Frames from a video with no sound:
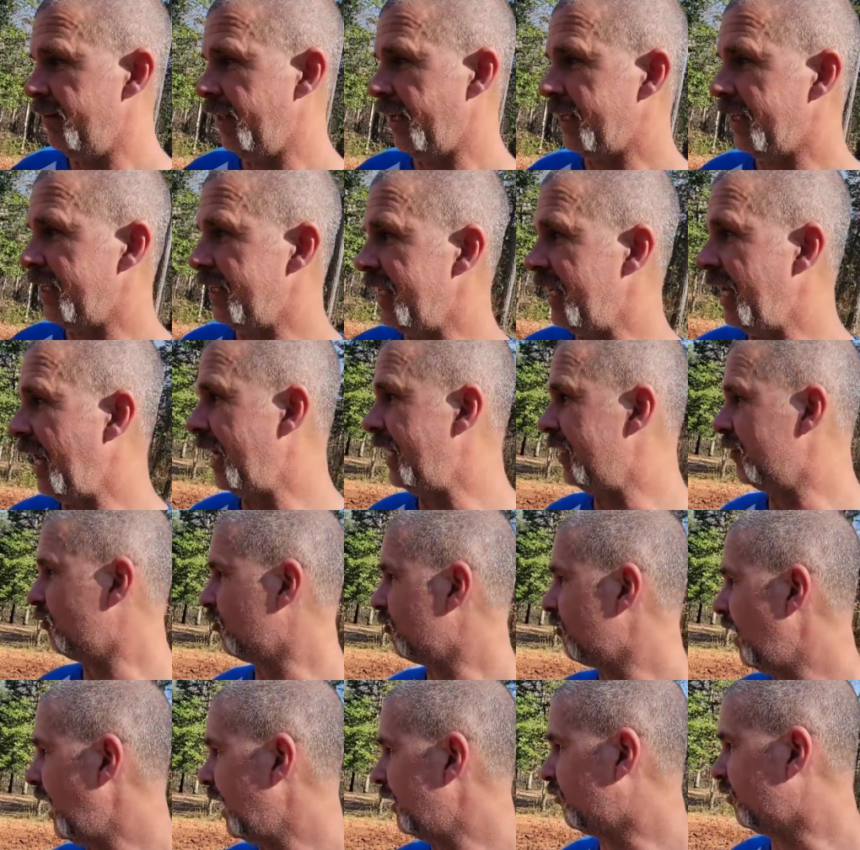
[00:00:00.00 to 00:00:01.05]
They can get out here and
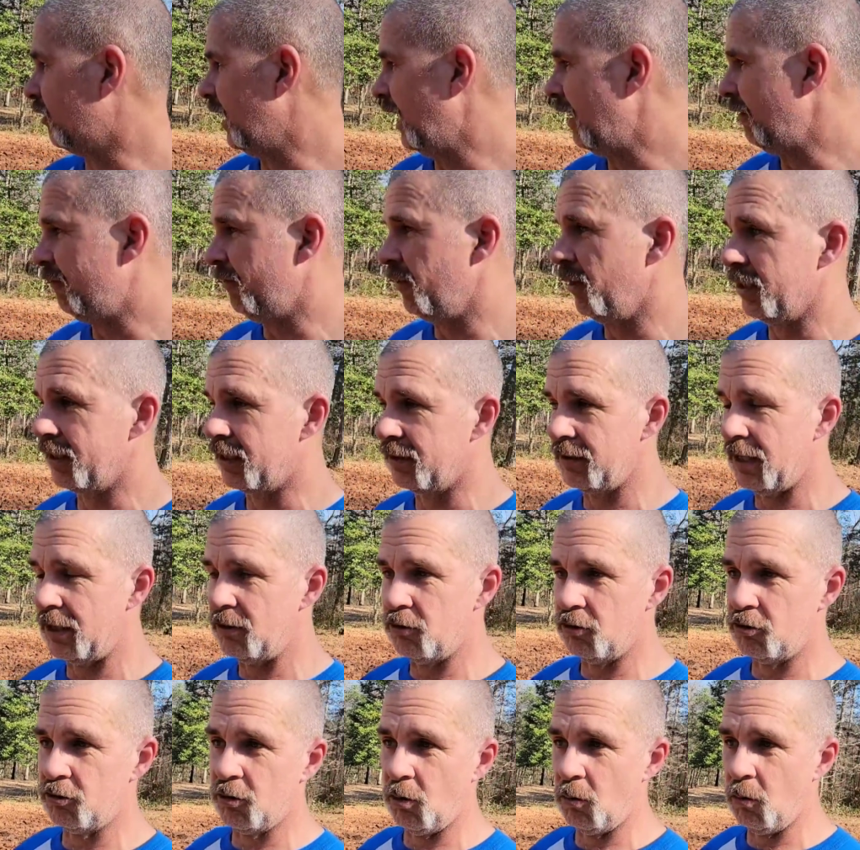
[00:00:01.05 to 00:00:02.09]
scratch and have fun because I
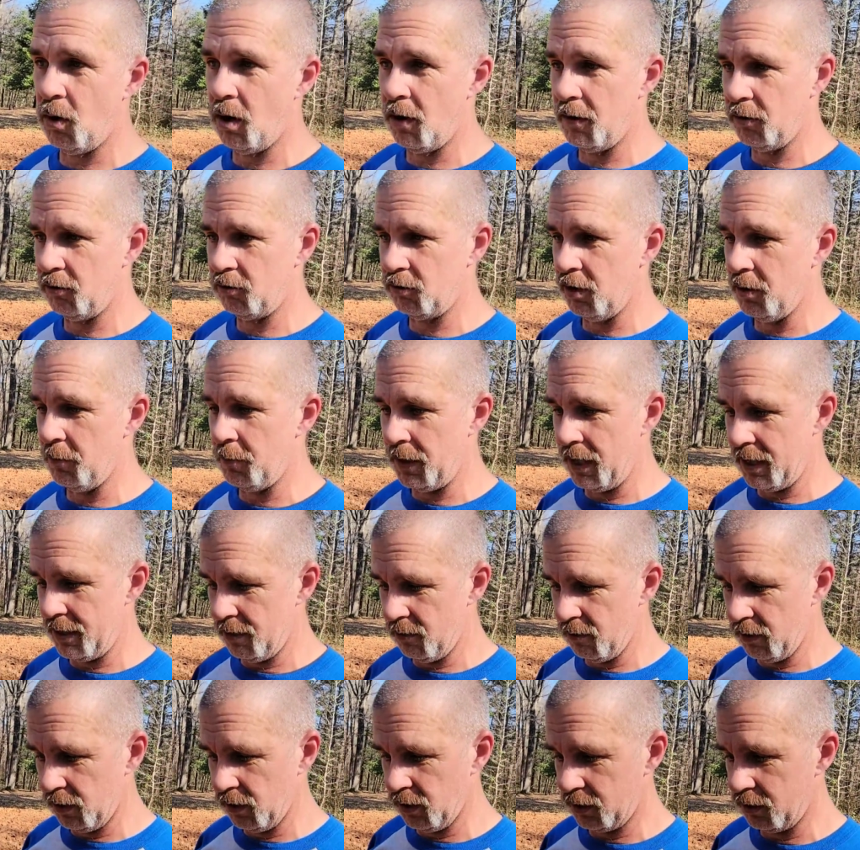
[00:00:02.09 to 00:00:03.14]
just store all this up and I
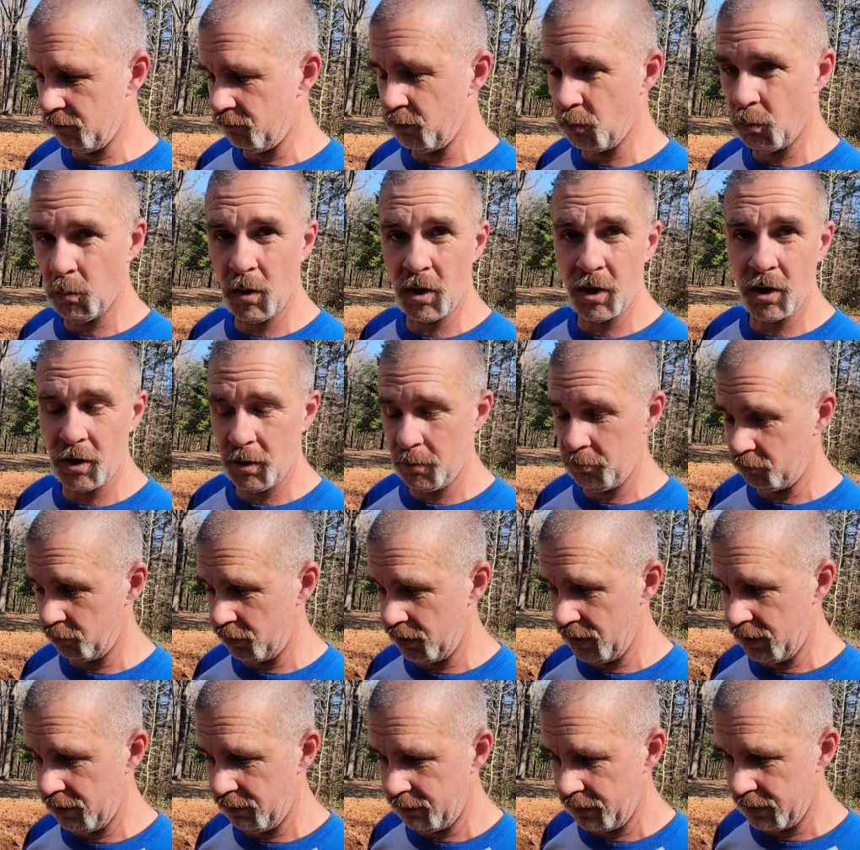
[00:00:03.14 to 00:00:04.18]
know they're looking for worms
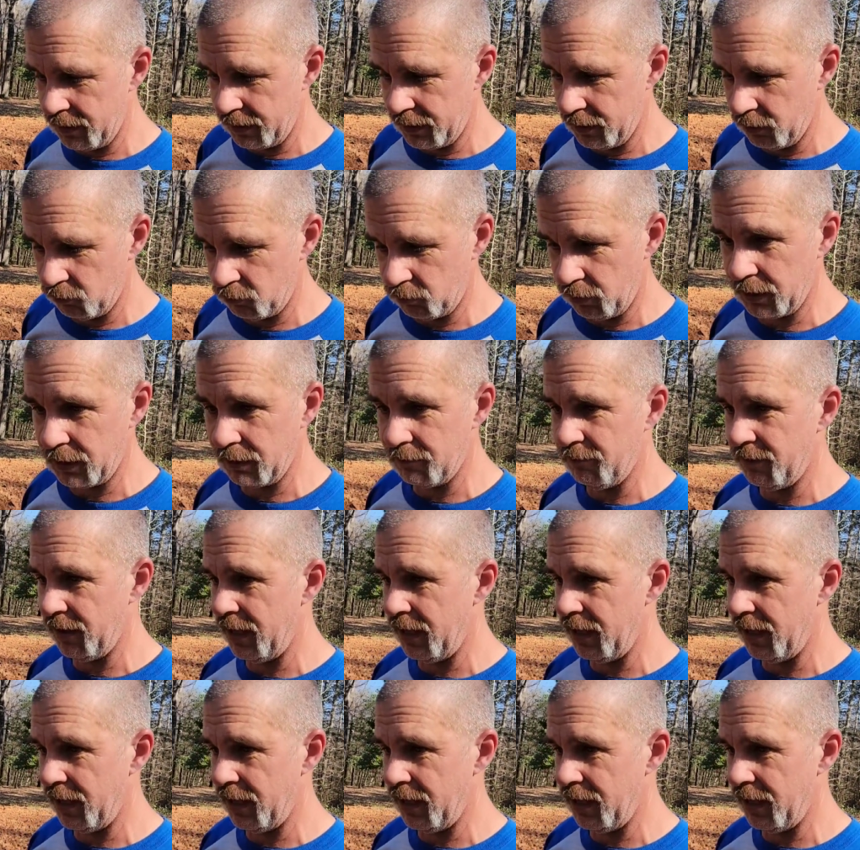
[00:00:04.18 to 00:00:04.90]
and anything else they can